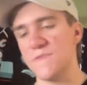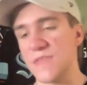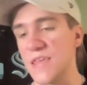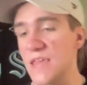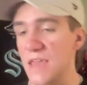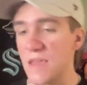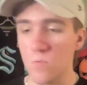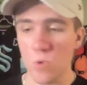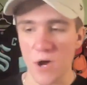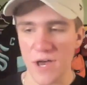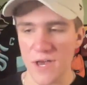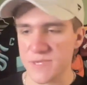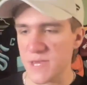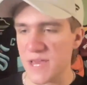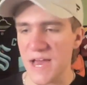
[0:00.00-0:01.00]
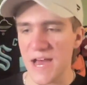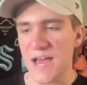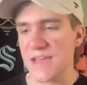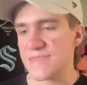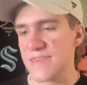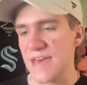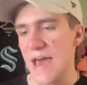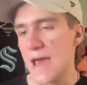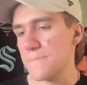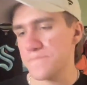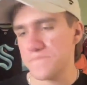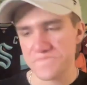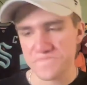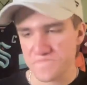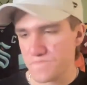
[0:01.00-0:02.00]
he was a guy that
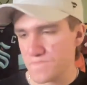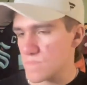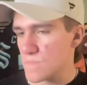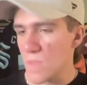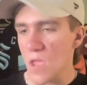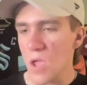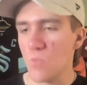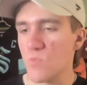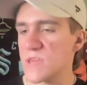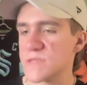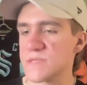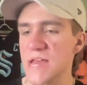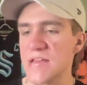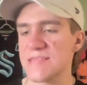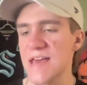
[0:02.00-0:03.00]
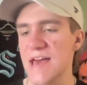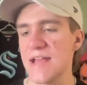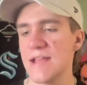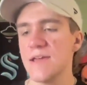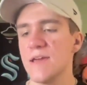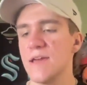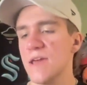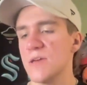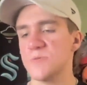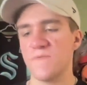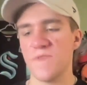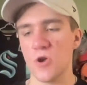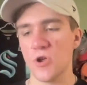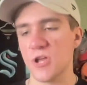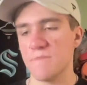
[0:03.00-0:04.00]
we said that is a
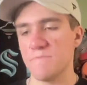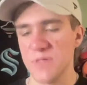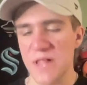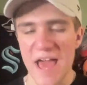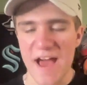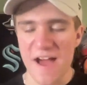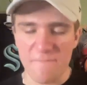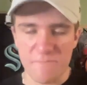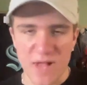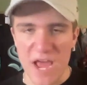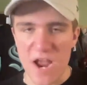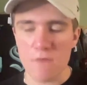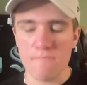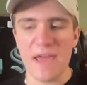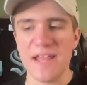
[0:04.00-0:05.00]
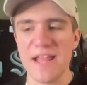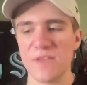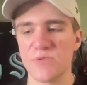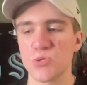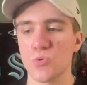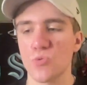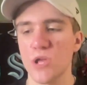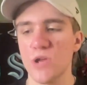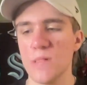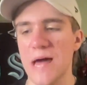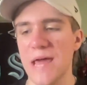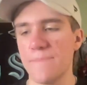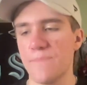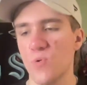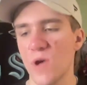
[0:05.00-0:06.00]
very good playoff player, may not score you a
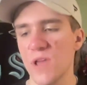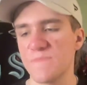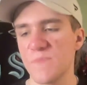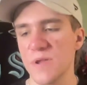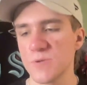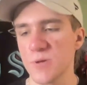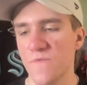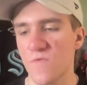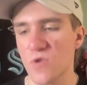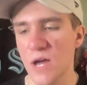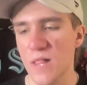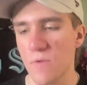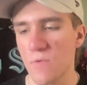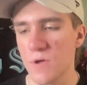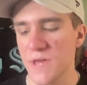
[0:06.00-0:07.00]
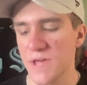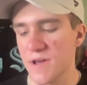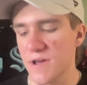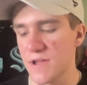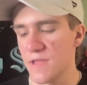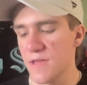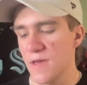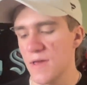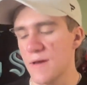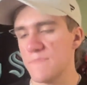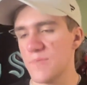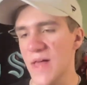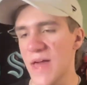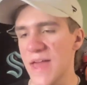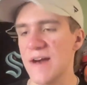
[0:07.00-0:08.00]
lot of points, but is overall a really good
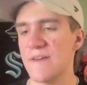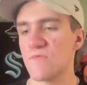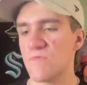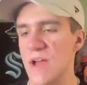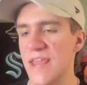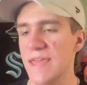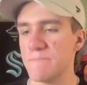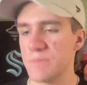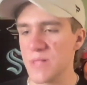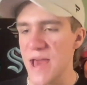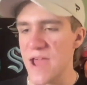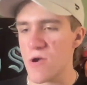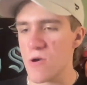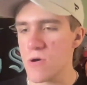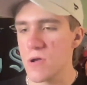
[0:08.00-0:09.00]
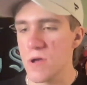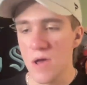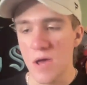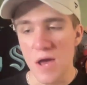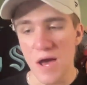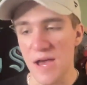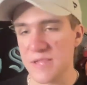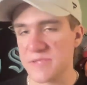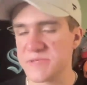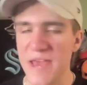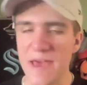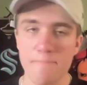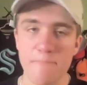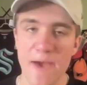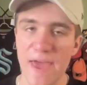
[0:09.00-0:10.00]
playoff-ready player.
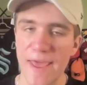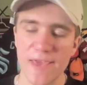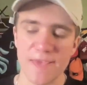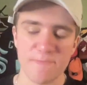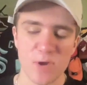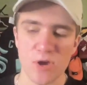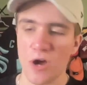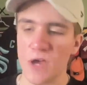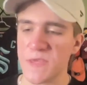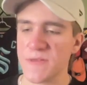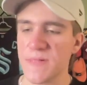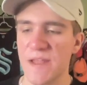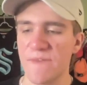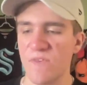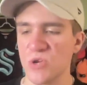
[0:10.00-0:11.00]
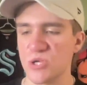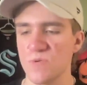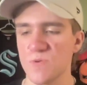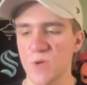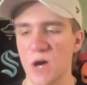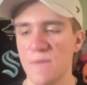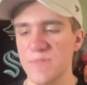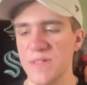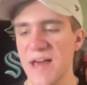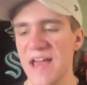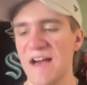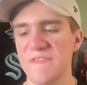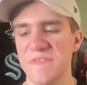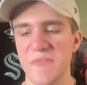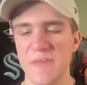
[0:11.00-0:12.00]
Sam Bennett has been causing a lot of issues all
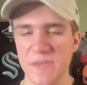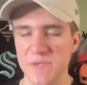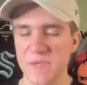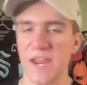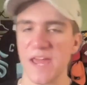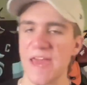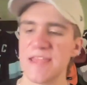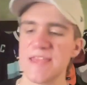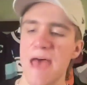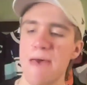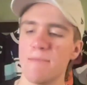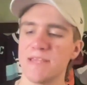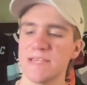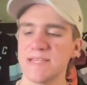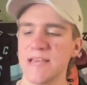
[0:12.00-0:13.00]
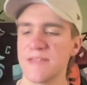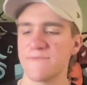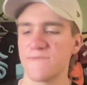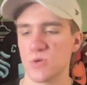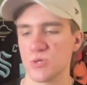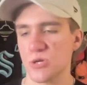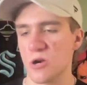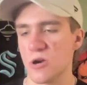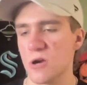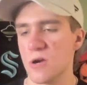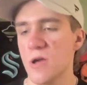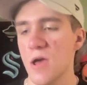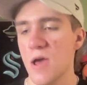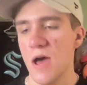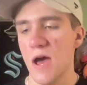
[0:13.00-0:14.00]
playoffs. I think he's going to get in Edmonton's heads for
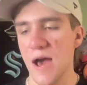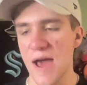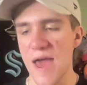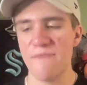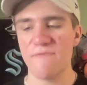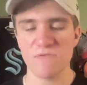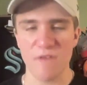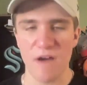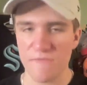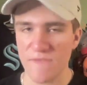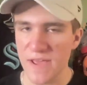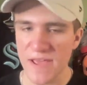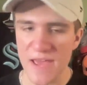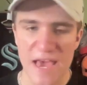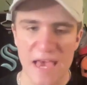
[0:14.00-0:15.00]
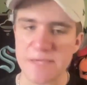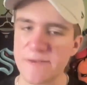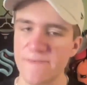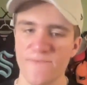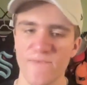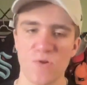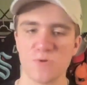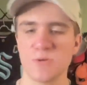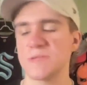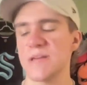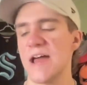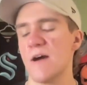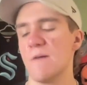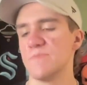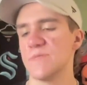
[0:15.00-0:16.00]
sure. Evan Rodriguez, a
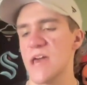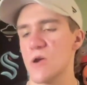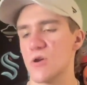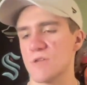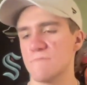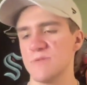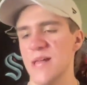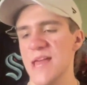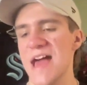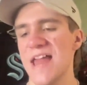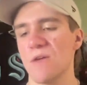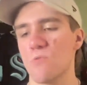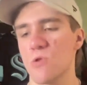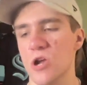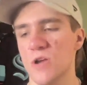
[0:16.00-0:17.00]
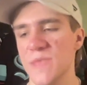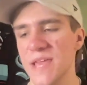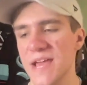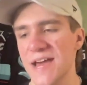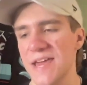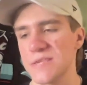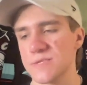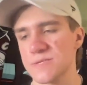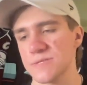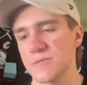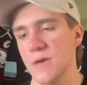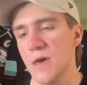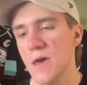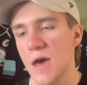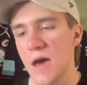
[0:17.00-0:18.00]
versatile player, can play anywhere on the ice.
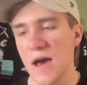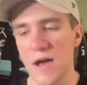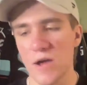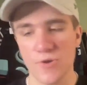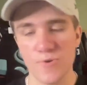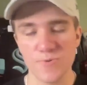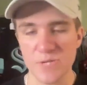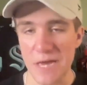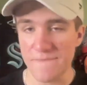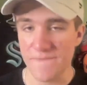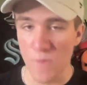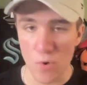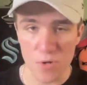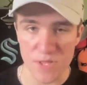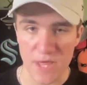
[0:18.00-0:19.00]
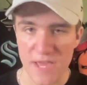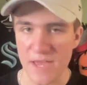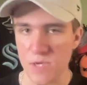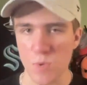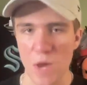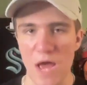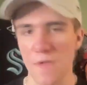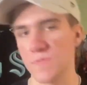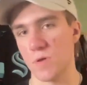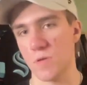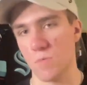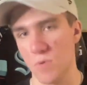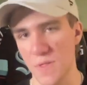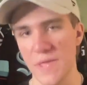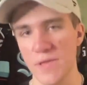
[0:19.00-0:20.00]
Gustav Forsling as well has
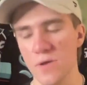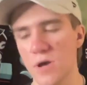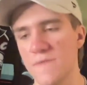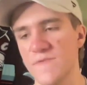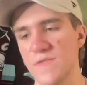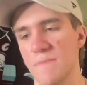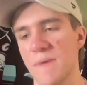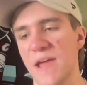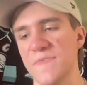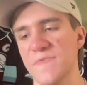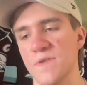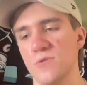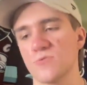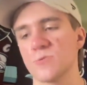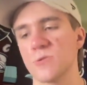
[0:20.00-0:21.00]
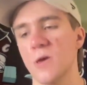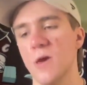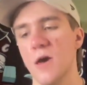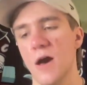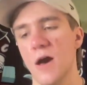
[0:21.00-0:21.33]
looked really good for the Panthers.